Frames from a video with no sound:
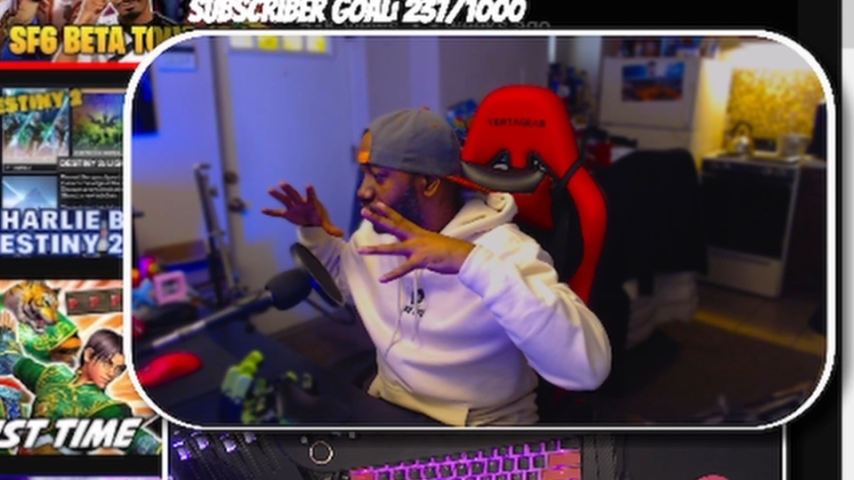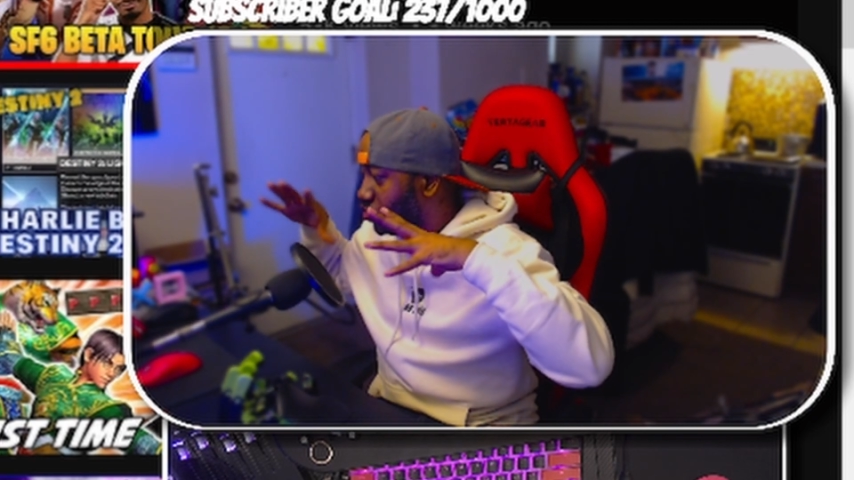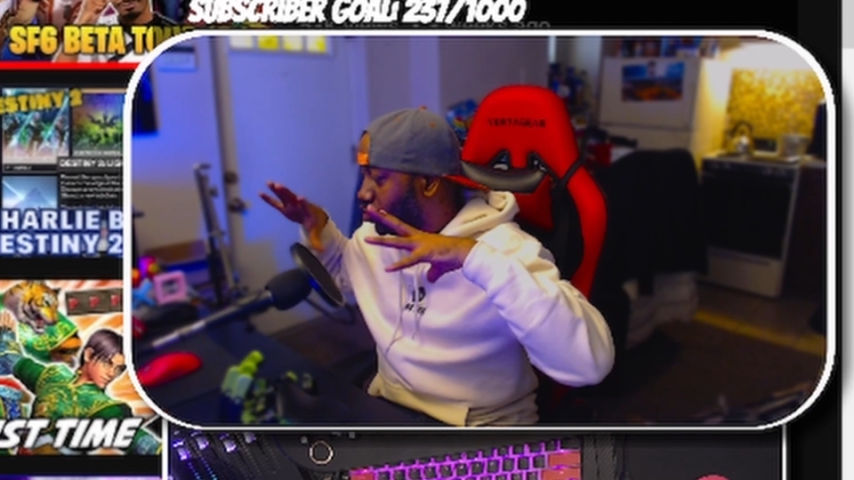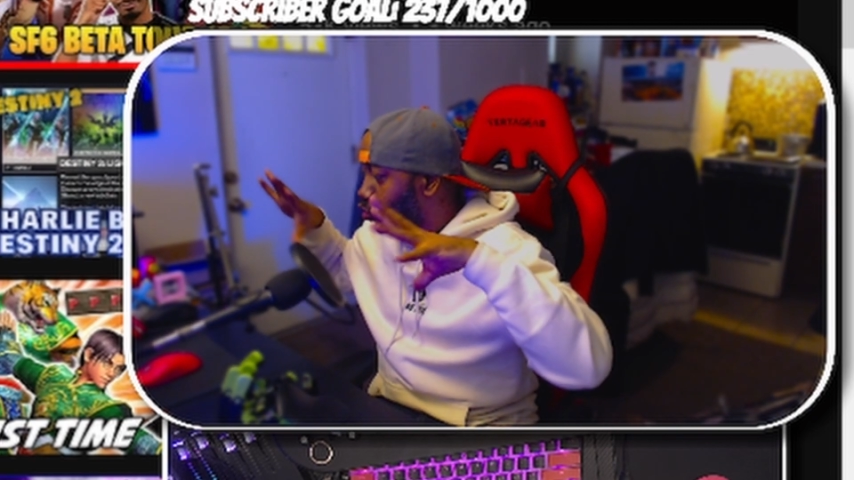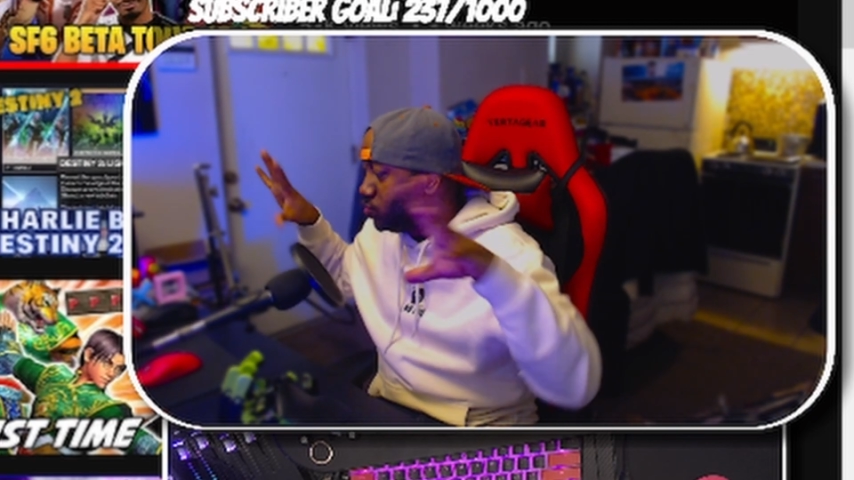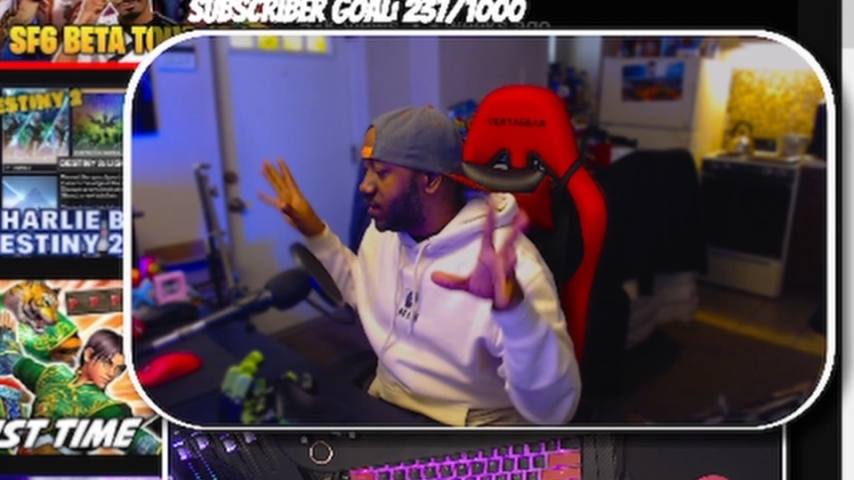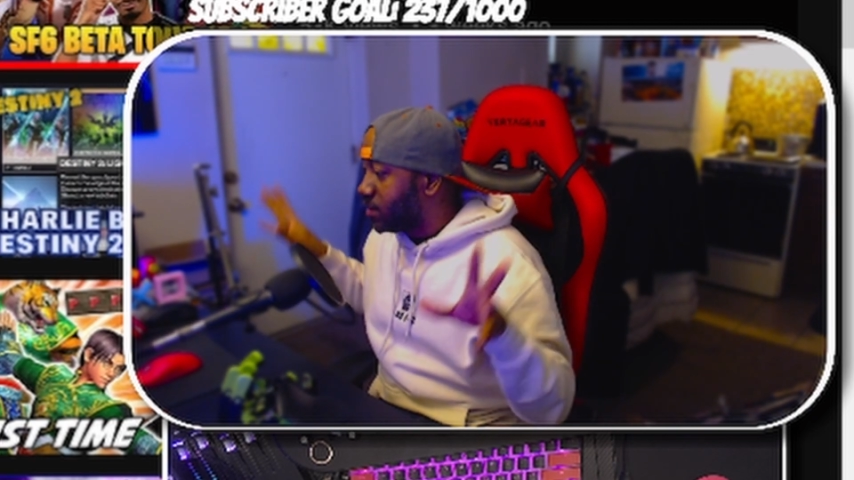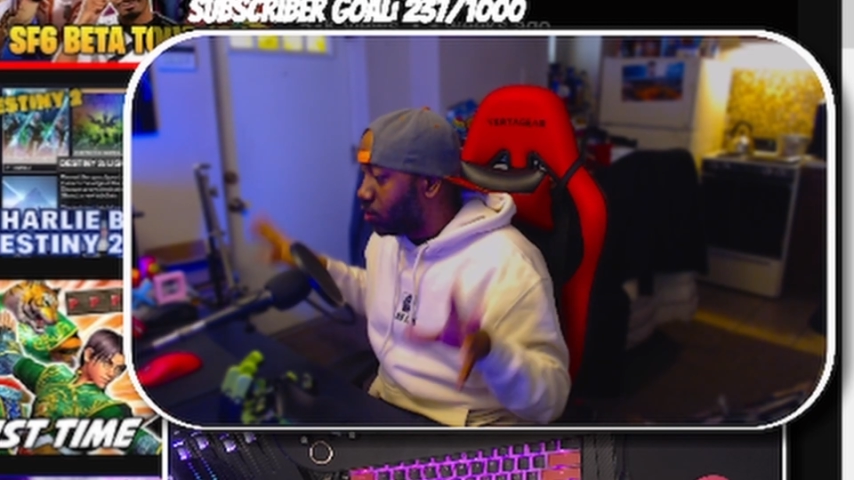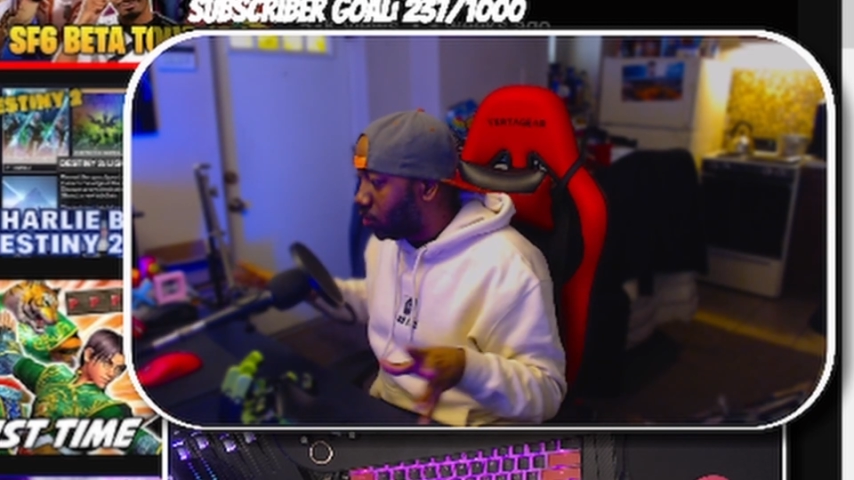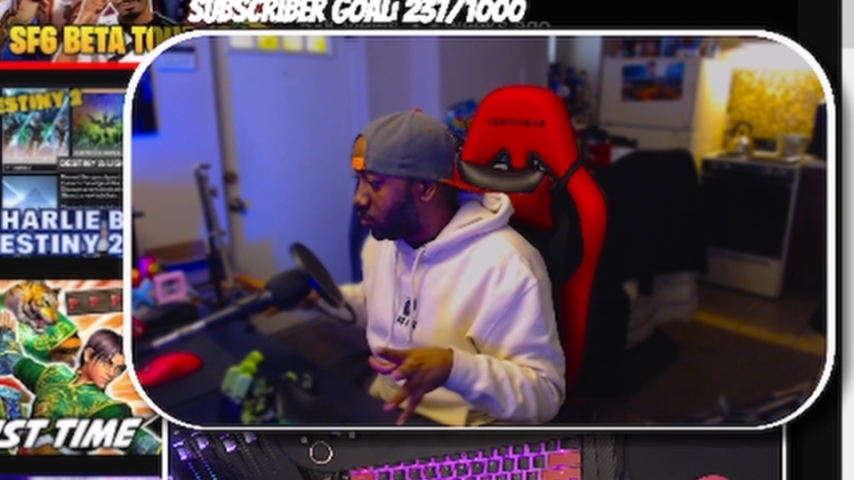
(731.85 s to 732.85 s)

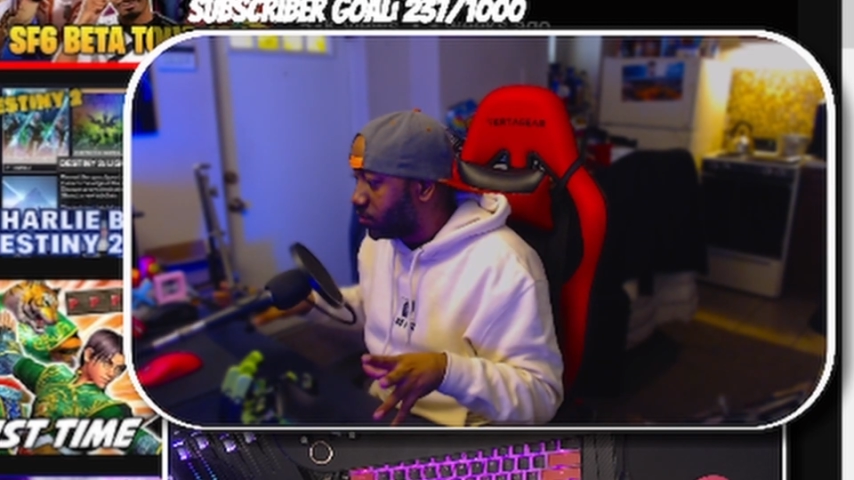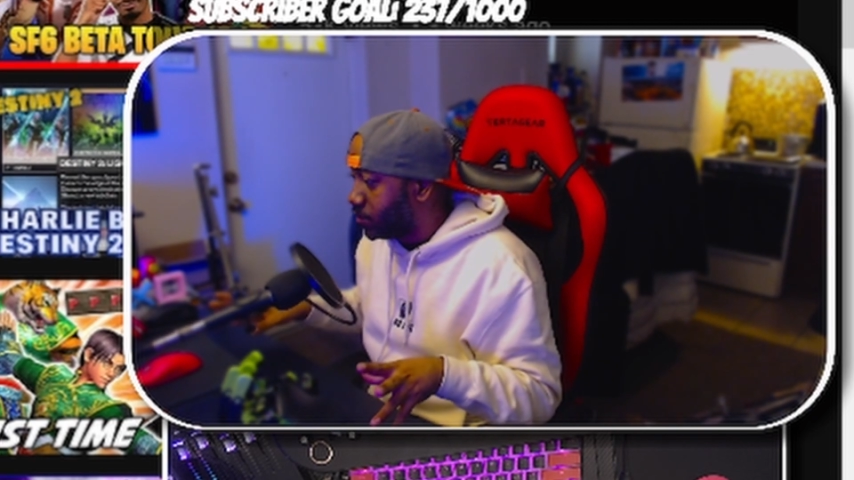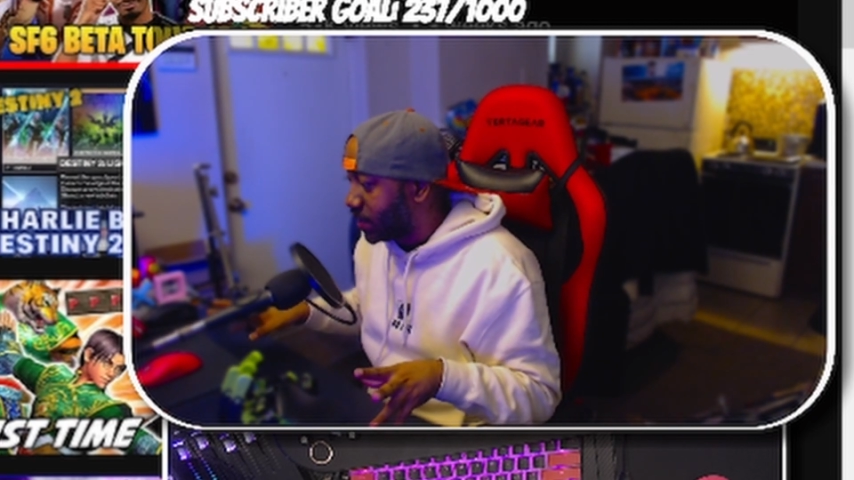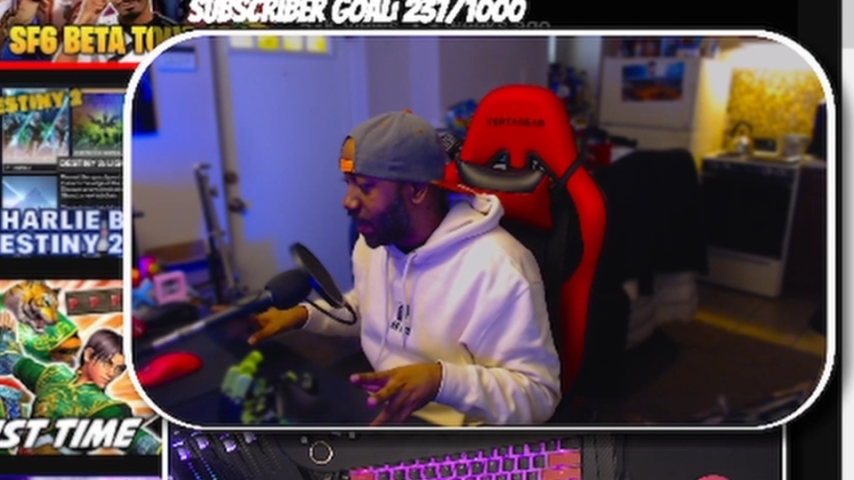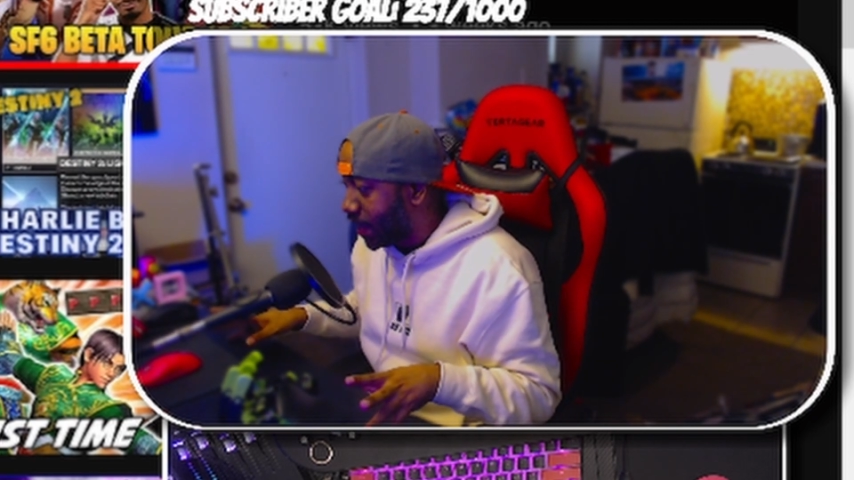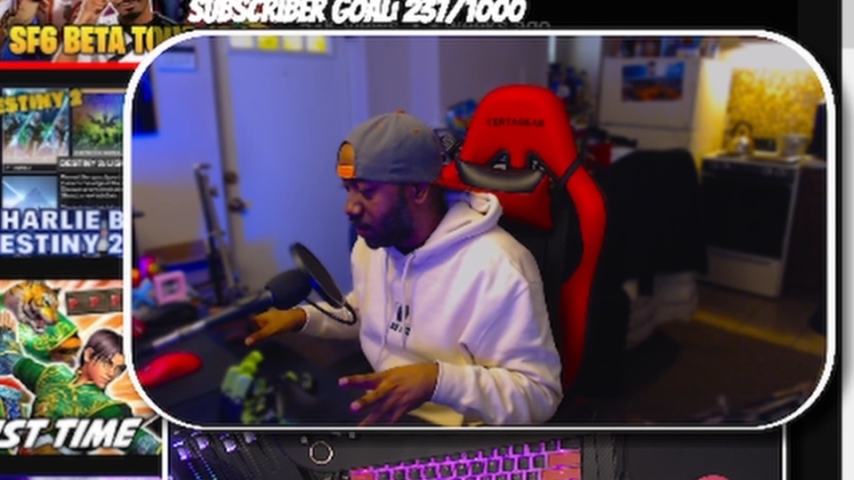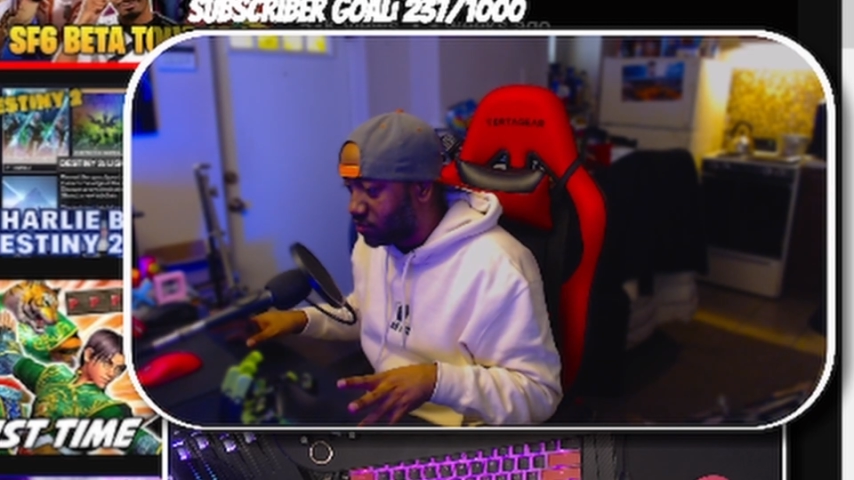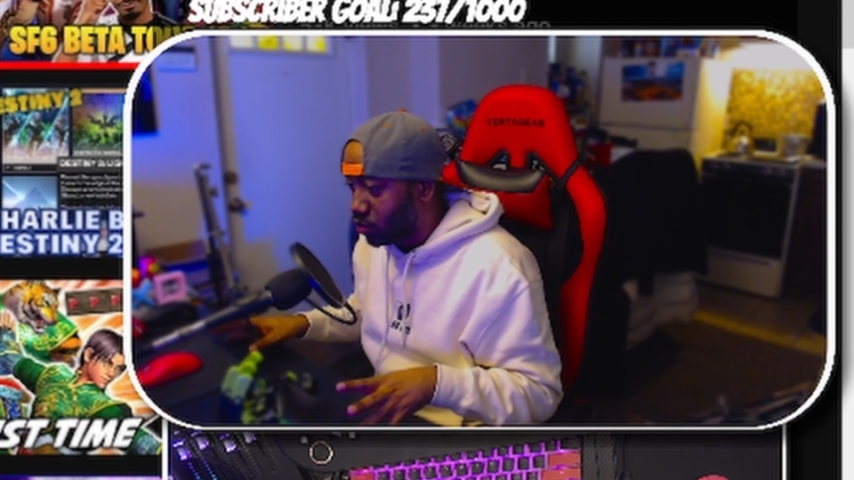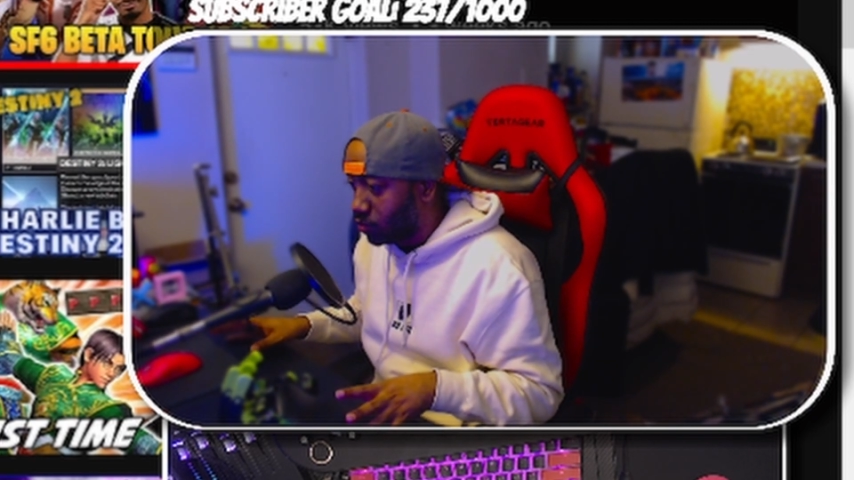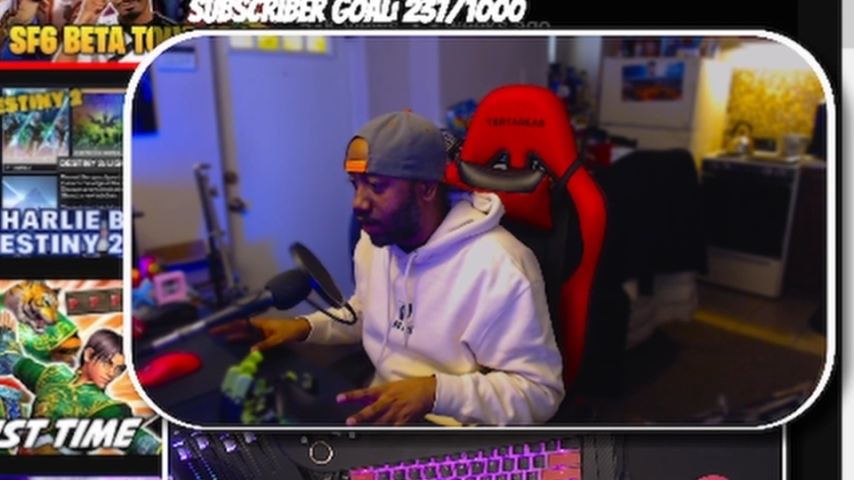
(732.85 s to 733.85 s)
using all the
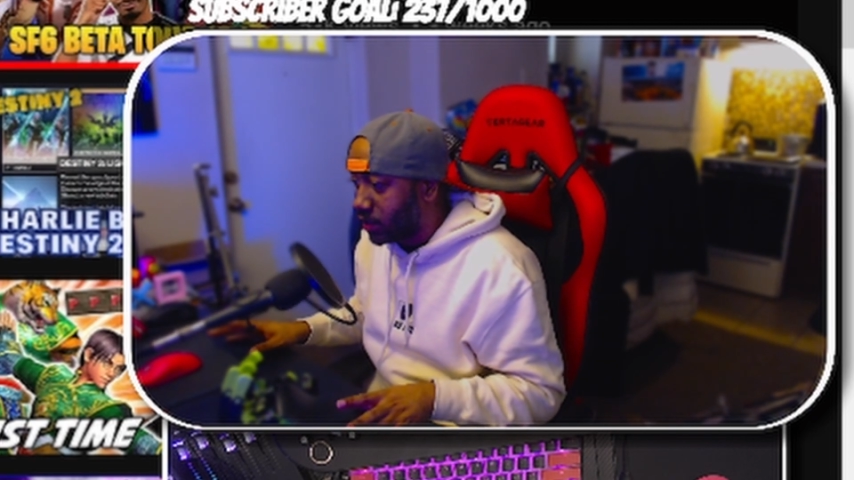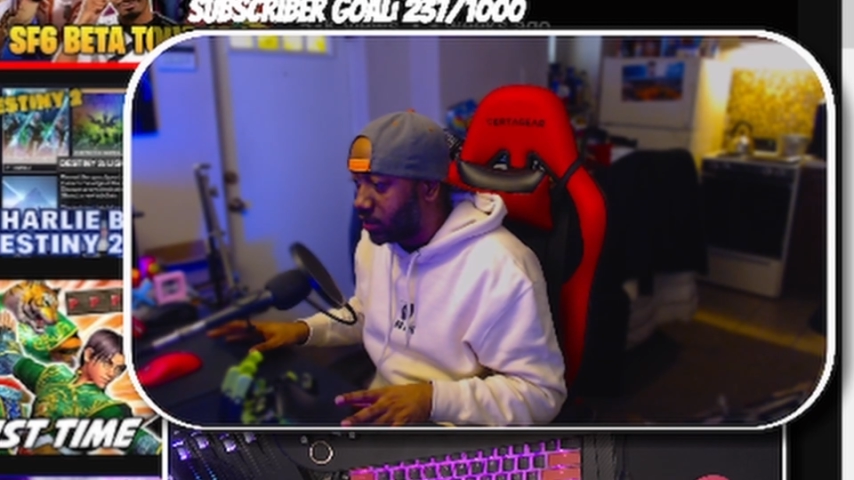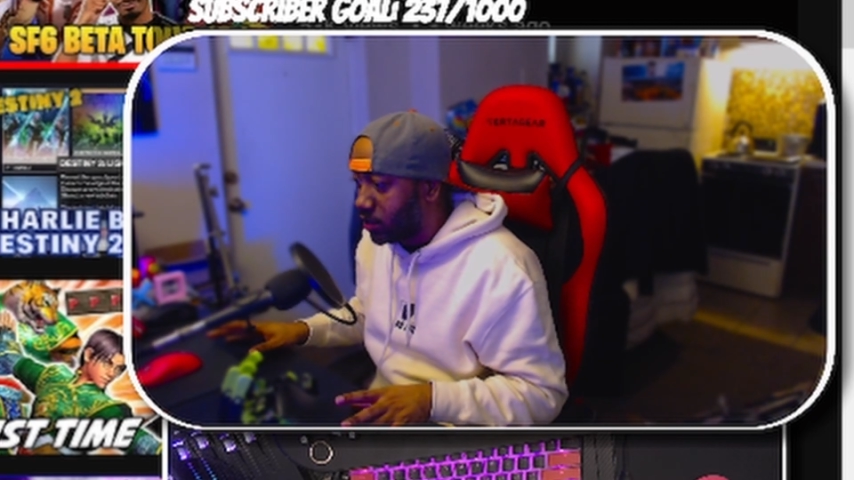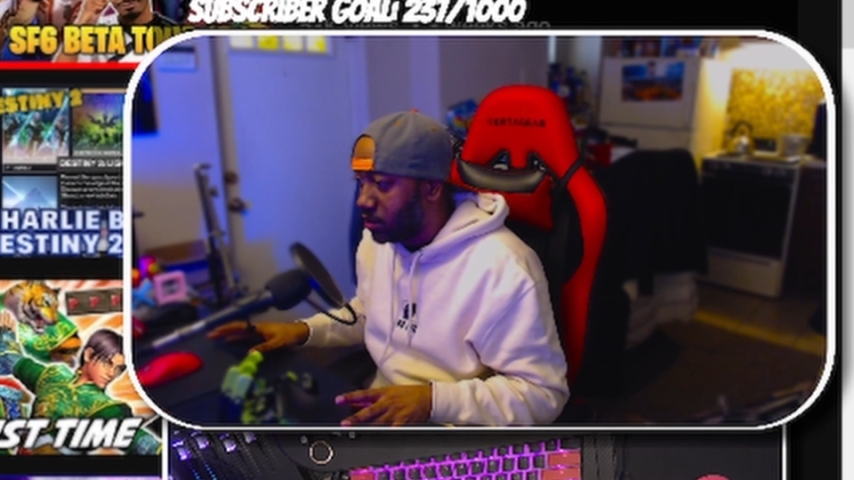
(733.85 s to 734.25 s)
mechanics correctly.